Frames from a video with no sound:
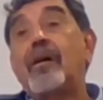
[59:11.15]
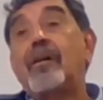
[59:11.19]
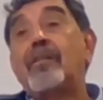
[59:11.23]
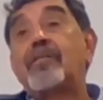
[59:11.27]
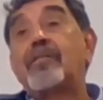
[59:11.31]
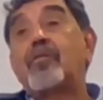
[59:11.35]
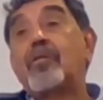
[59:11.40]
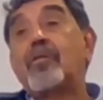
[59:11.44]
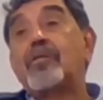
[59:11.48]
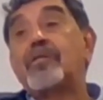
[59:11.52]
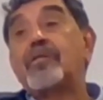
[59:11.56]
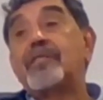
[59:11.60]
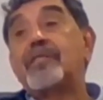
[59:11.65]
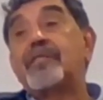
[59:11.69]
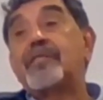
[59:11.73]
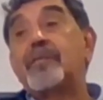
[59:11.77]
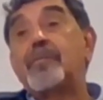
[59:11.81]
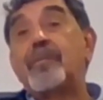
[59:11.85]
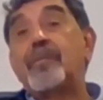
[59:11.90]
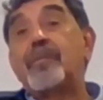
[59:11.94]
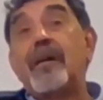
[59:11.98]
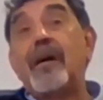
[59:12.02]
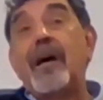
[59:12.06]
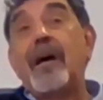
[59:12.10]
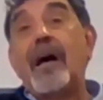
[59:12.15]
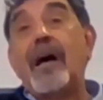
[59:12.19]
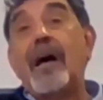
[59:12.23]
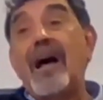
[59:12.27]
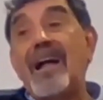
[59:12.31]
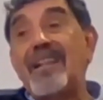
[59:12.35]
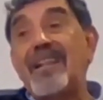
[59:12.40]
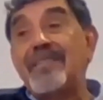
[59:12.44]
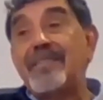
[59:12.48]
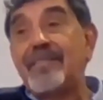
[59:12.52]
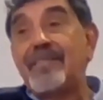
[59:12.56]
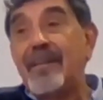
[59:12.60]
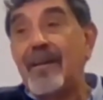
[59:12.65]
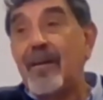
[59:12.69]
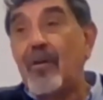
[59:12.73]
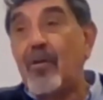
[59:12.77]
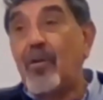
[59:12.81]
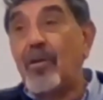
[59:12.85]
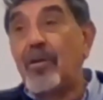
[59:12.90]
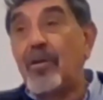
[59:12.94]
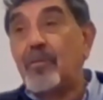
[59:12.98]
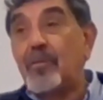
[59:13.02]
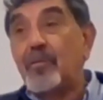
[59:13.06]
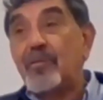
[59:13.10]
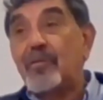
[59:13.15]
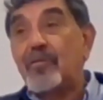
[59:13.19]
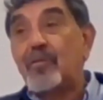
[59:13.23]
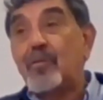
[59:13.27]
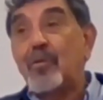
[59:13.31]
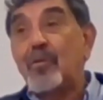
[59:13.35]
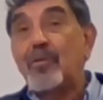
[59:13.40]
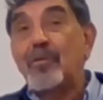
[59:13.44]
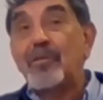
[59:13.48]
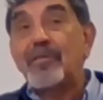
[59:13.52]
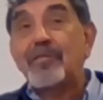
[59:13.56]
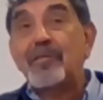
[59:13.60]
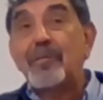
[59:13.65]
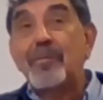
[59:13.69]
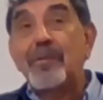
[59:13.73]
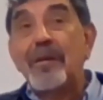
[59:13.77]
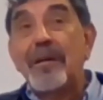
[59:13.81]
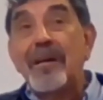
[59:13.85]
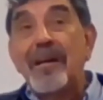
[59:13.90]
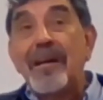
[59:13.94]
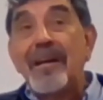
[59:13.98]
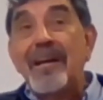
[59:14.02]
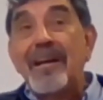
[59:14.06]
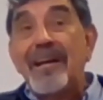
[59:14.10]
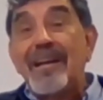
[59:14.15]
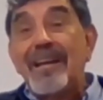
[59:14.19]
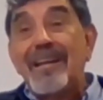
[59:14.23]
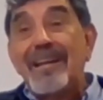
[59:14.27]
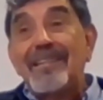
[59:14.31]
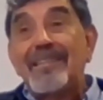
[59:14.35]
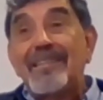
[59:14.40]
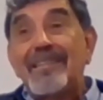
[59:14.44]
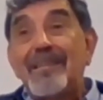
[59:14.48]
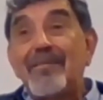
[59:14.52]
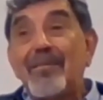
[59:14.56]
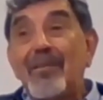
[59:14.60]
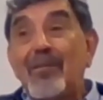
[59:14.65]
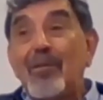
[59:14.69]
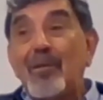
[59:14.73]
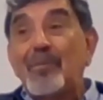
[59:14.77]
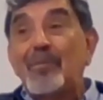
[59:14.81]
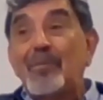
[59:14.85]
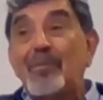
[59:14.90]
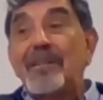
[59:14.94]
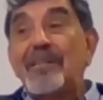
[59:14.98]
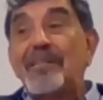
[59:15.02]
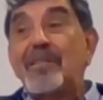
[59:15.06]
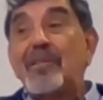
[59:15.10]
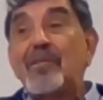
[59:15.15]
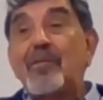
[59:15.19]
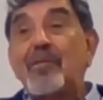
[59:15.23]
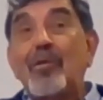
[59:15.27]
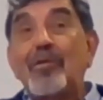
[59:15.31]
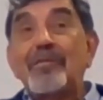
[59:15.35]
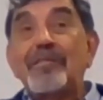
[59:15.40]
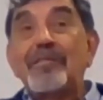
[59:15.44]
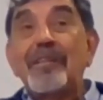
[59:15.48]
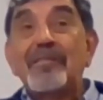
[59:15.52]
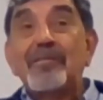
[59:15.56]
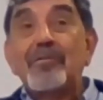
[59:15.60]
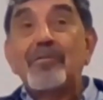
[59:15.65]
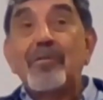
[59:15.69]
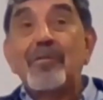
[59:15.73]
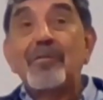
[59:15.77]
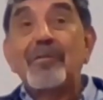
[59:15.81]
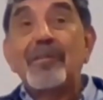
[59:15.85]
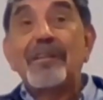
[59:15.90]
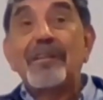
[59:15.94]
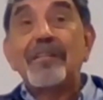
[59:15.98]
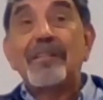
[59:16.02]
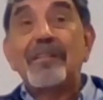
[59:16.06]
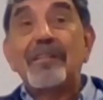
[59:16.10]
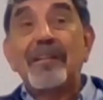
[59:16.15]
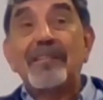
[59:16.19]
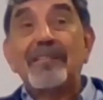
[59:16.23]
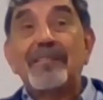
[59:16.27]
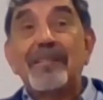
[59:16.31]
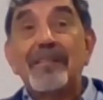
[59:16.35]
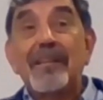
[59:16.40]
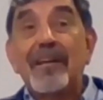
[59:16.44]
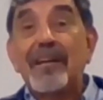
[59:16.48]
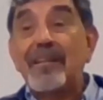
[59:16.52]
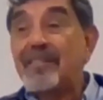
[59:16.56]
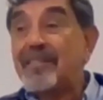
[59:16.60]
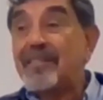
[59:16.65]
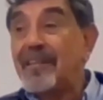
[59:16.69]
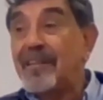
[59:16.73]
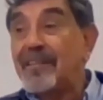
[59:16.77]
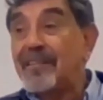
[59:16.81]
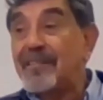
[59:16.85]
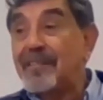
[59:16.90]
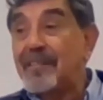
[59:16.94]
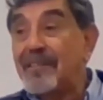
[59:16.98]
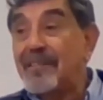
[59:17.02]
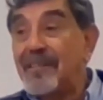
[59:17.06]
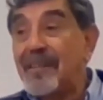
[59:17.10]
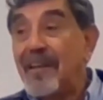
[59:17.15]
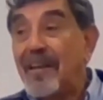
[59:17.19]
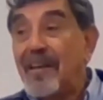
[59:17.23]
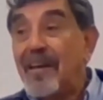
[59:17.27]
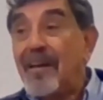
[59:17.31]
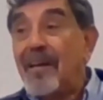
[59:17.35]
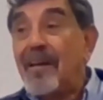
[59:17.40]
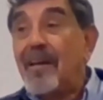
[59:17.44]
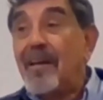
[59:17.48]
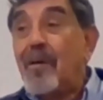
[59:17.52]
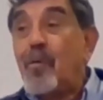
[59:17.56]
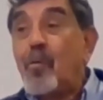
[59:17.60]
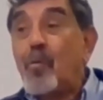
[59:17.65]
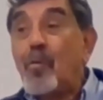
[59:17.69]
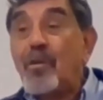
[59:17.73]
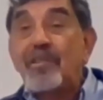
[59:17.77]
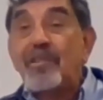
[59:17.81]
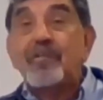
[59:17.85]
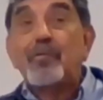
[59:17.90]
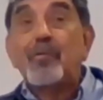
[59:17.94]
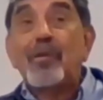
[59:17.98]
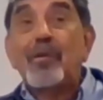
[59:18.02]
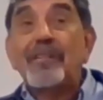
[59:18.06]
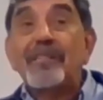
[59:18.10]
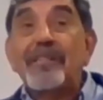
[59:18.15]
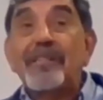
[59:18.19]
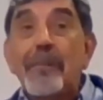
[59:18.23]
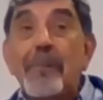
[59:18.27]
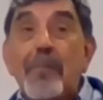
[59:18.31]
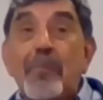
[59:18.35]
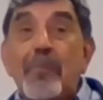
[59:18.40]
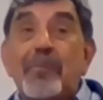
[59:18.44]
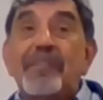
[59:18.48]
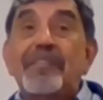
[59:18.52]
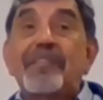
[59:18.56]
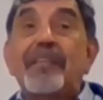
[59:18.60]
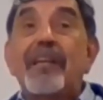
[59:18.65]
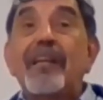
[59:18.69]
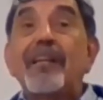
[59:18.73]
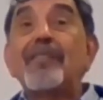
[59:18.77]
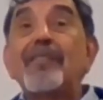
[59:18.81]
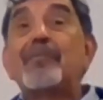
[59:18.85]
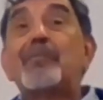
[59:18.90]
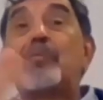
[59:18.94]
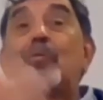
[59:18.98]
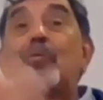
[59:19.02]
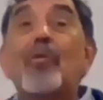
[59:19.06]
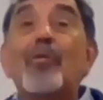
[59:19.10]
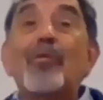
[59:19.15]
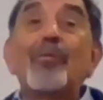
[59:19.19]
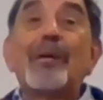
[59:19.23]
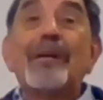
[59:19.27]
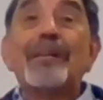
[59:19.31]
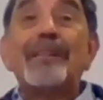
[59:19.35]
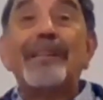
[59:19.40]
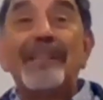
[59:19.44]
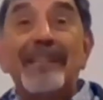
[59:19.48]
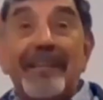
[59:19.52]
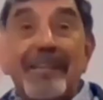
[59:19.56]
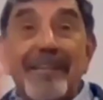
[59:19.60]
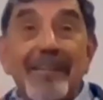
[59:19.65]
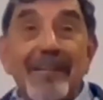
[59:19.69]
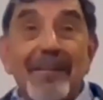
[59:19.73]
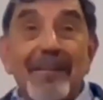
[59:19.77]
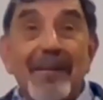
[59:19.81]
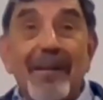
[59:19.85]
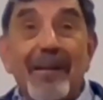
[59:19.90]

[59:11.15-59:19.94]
scholarship and urban scholarship developed in the context of industrialization, which was a self-propelling